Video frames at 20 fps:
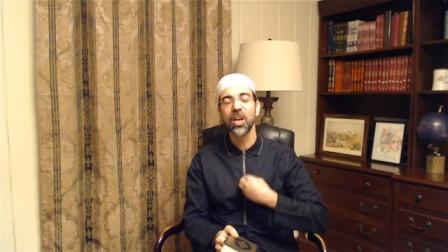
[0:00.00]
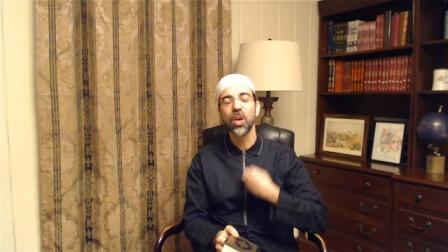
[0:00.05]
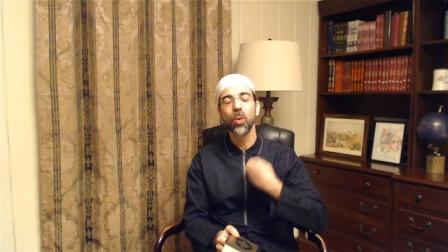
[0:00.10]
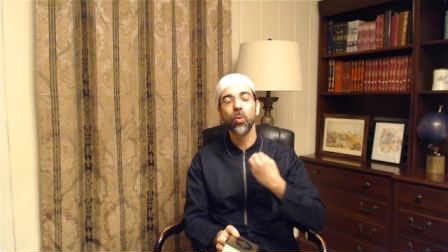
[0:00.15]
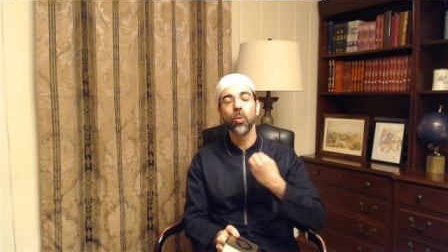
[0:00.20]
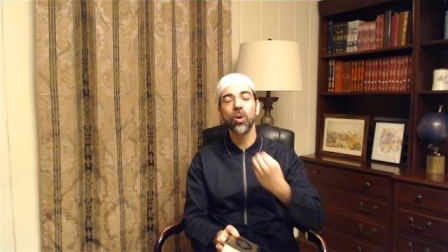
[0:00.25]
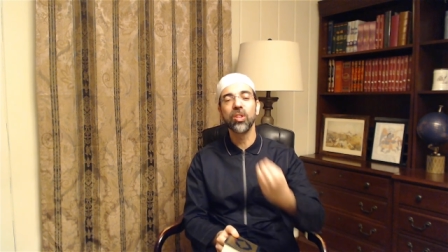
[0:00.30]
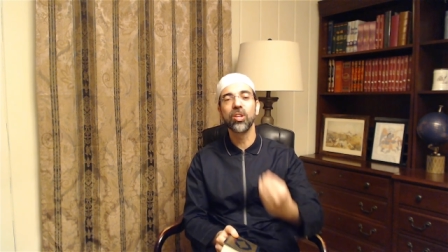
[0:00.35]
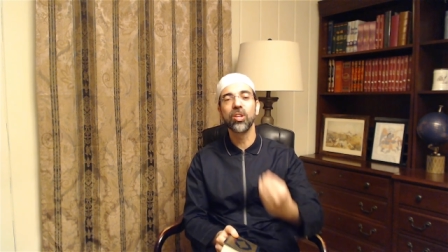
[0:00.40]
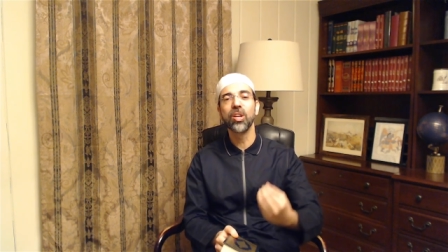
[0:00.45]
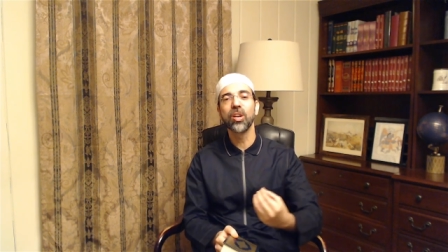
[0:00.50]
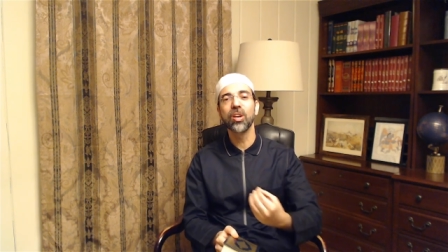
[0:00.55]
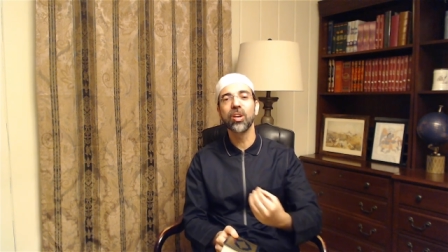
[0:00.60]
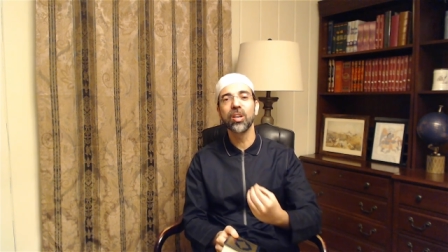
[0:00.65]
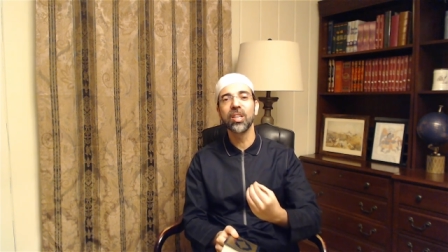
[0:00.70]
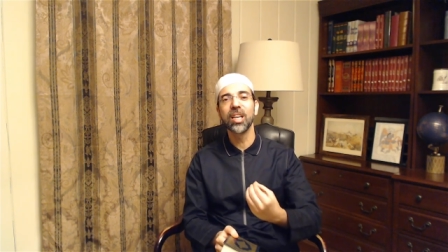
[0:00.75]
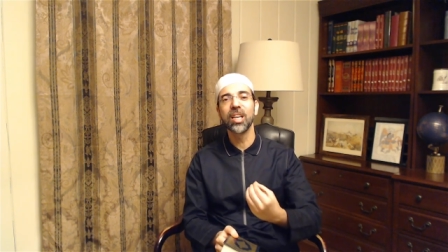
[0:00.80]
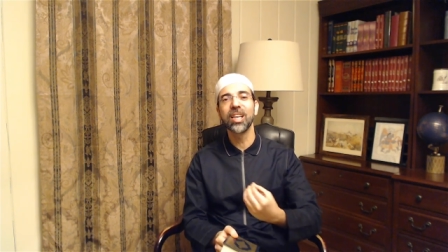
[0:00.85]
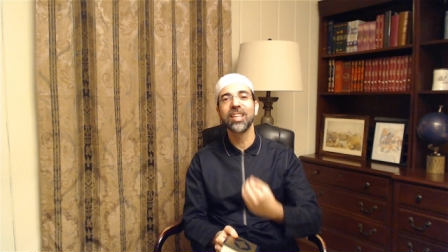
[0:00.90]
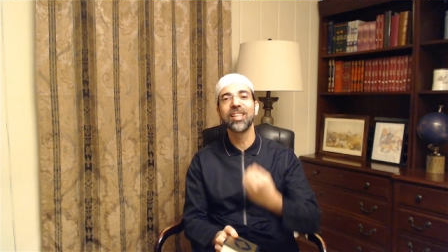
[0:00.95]
with
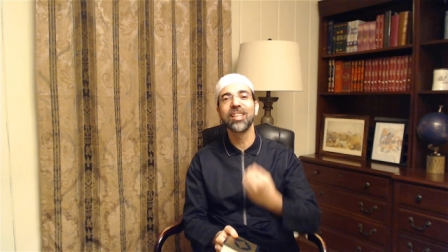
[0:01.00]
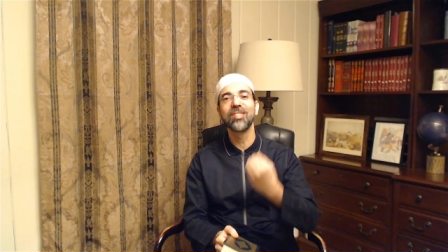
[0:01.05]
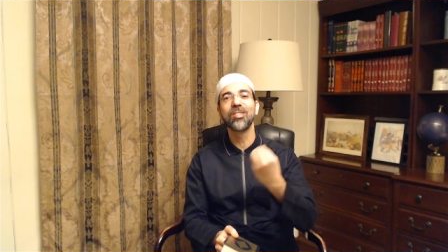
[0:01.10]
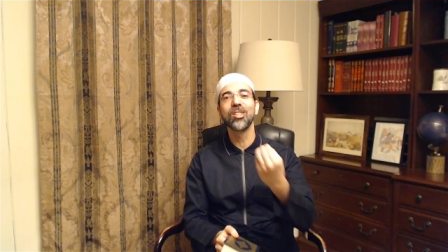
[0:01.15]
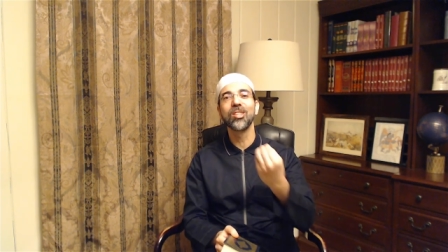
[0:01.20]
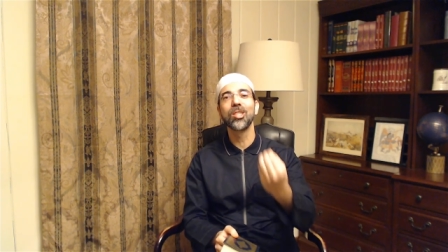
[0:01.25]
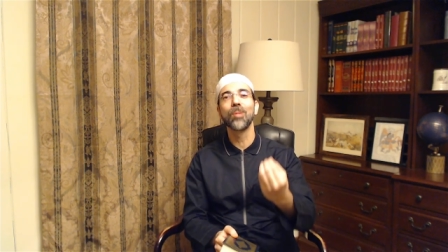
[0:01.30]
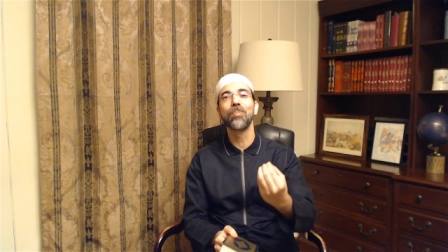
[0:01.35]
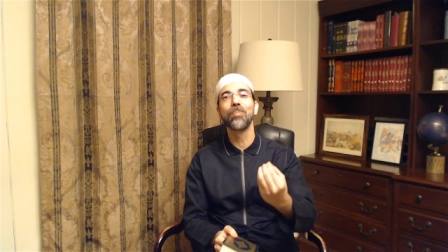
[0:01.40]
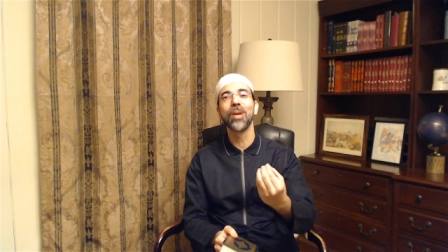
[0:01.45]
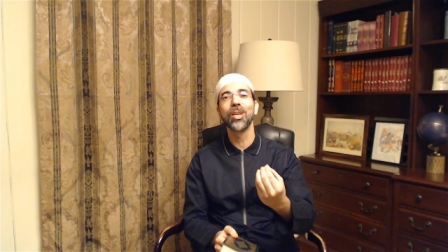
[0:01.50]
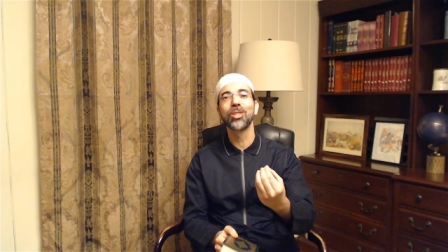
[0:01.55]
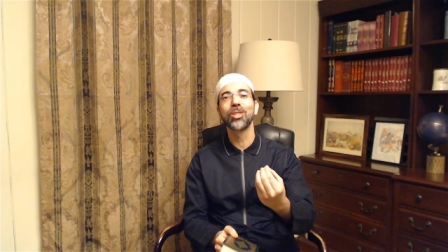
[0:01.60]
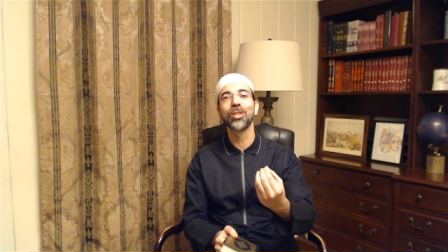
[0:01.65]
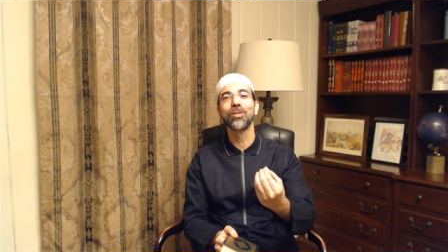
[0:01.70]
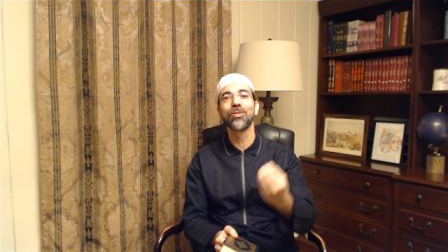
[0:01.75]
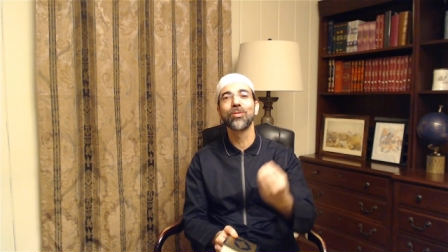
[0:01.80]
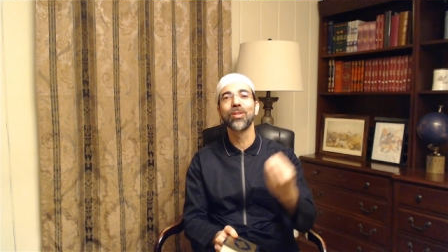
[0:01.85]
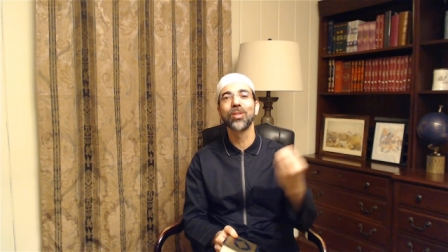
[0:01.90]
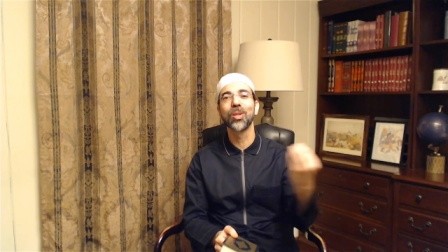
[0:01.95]
yearning and anticipation
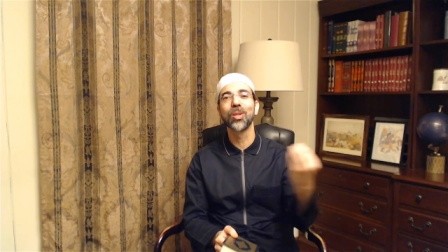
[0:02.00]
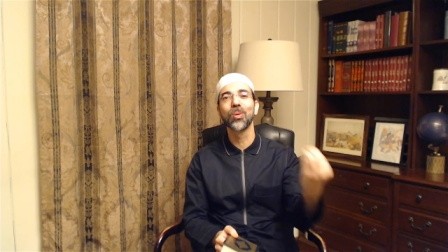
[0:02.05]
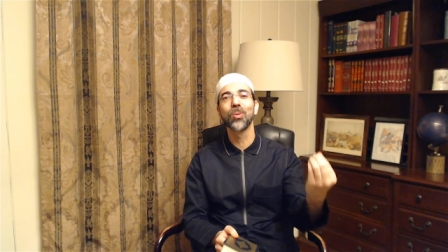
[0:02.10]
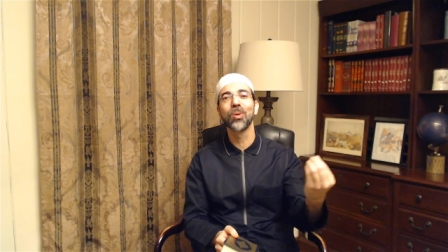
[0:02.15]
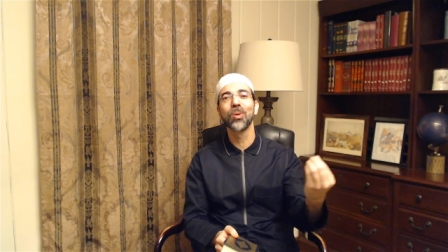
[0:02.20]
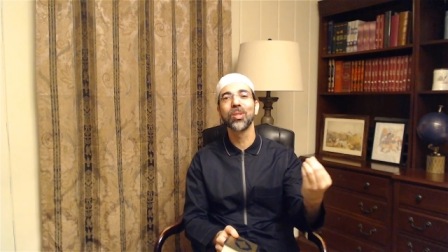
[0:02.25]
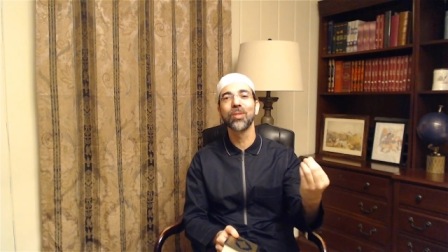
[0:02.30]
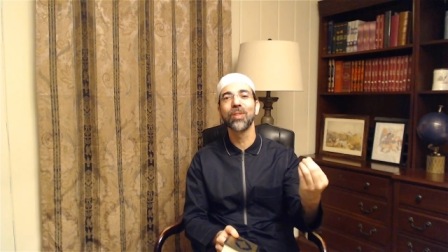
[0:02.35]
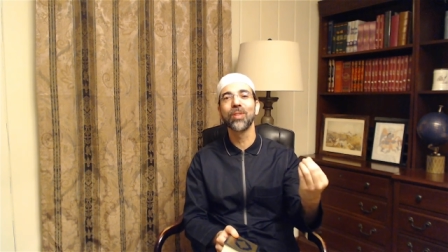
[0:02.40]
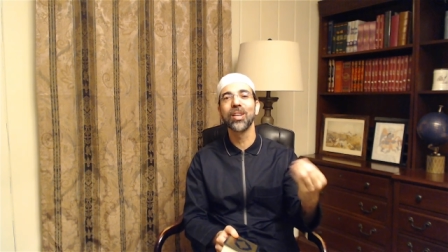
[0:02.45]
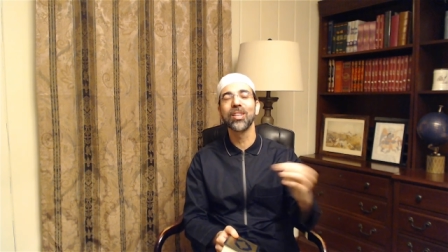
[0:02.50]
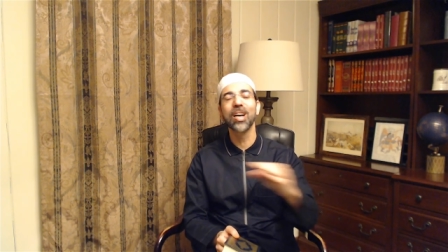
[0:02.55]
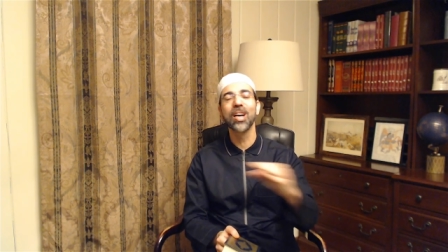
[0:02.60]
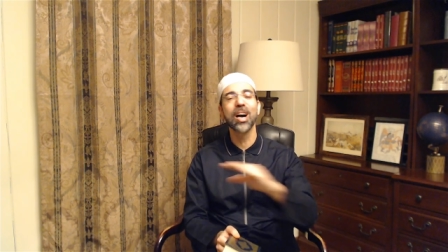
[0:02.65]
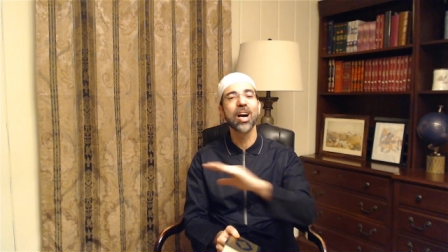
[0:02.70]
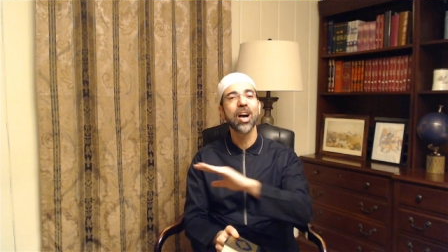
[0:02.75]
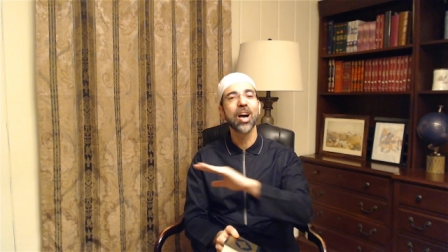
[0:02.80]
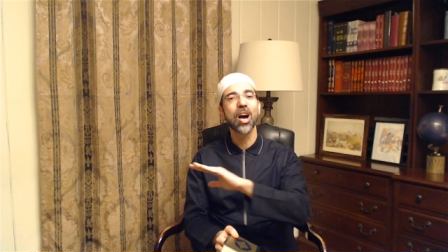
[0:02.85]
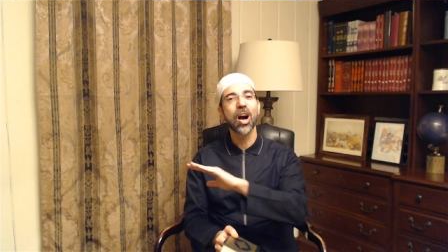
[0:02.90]
for the reward of Allah,